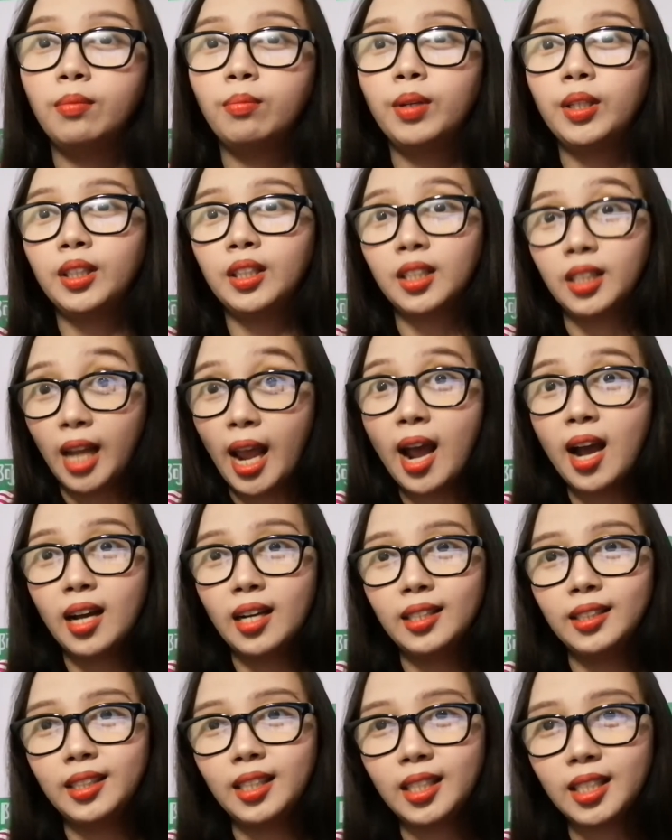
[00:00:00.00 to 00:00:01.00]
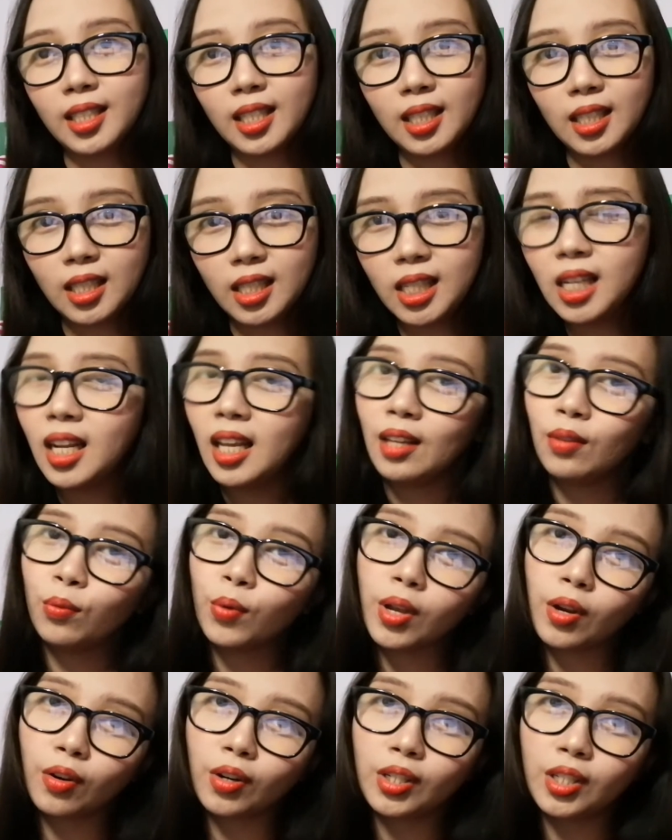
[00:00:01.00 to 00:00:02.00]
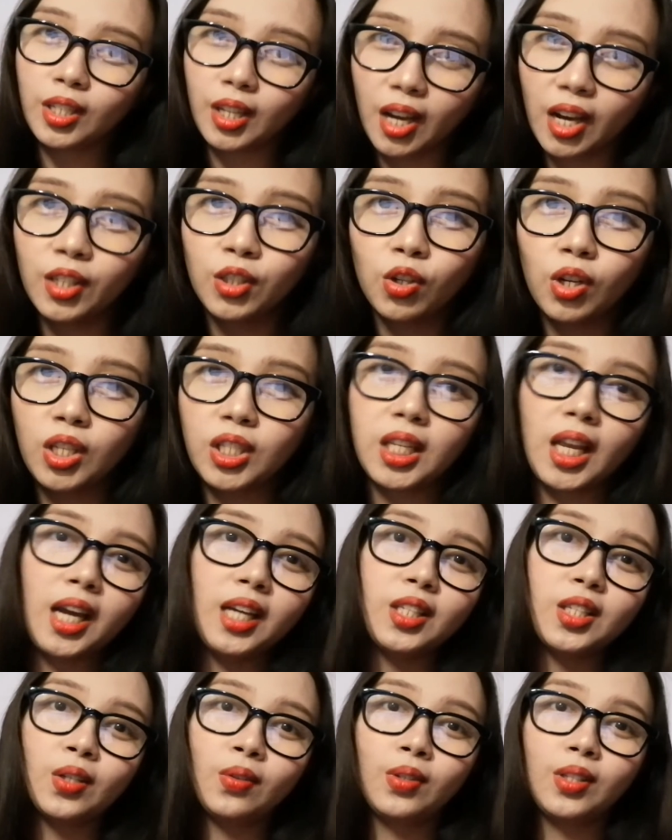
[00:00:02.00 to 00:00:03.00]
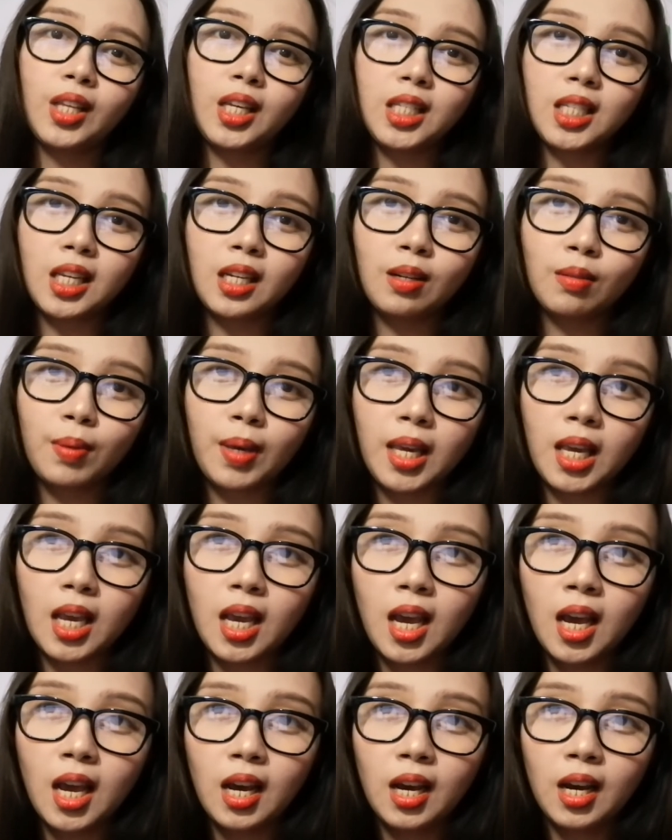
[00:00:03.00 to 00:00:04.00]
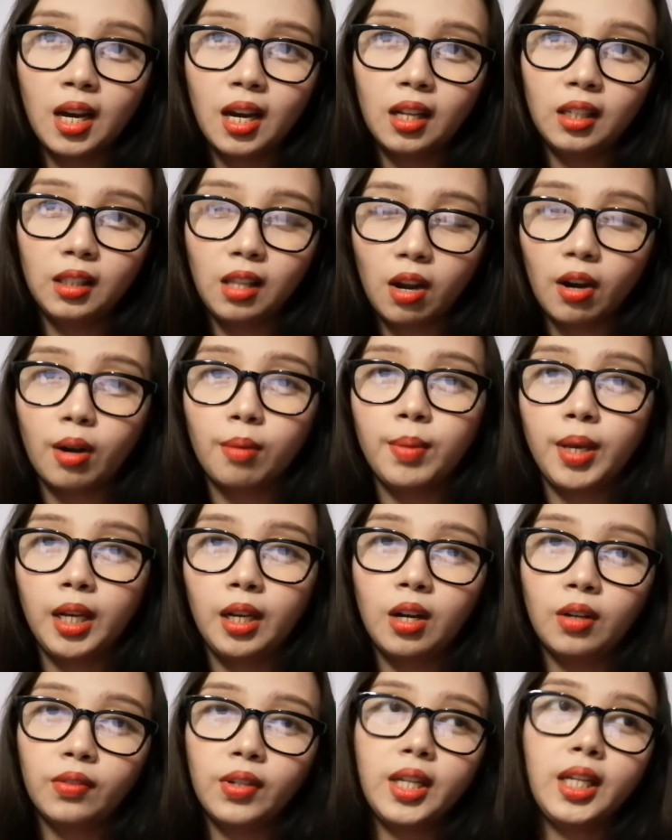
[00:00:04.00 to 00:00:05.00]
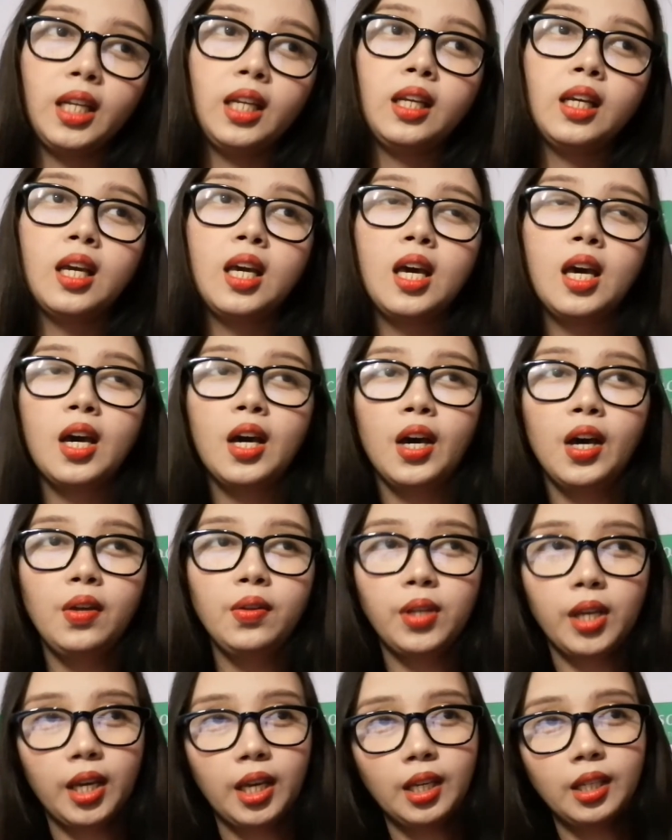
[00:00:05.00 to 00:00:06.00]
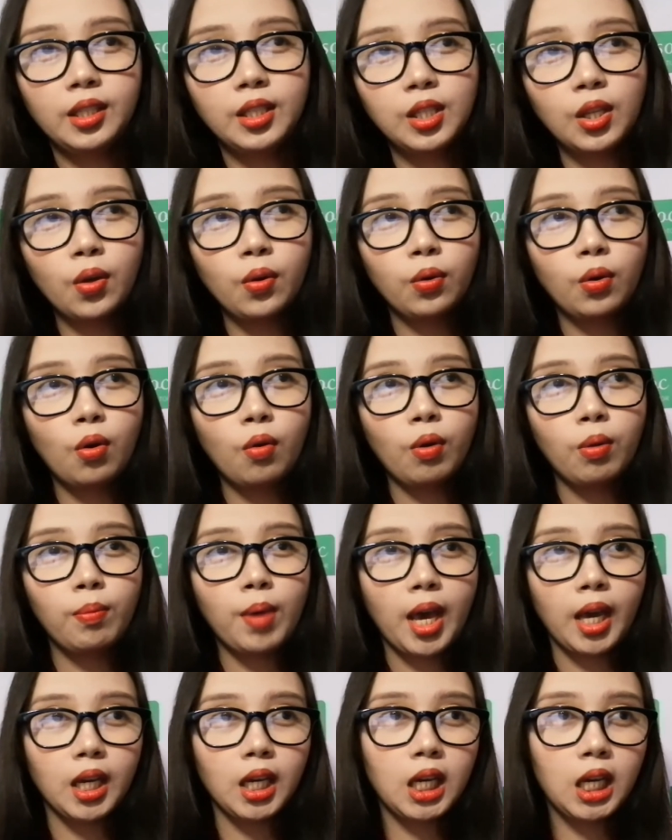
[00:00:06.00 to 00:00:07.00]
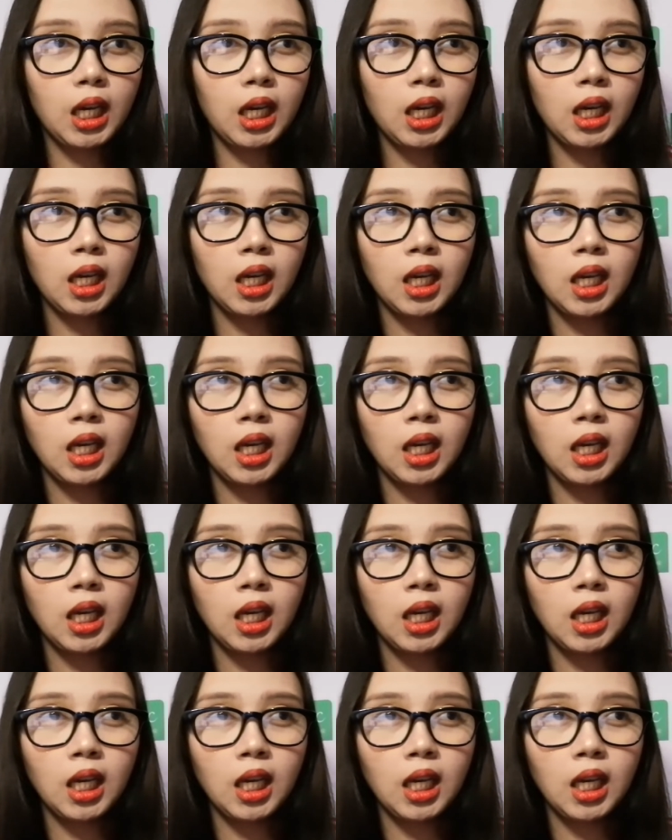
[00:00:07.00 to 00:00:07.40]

But the dad is in the city and we are in the countryside, so that's going to be alarming already. Okay, so going back.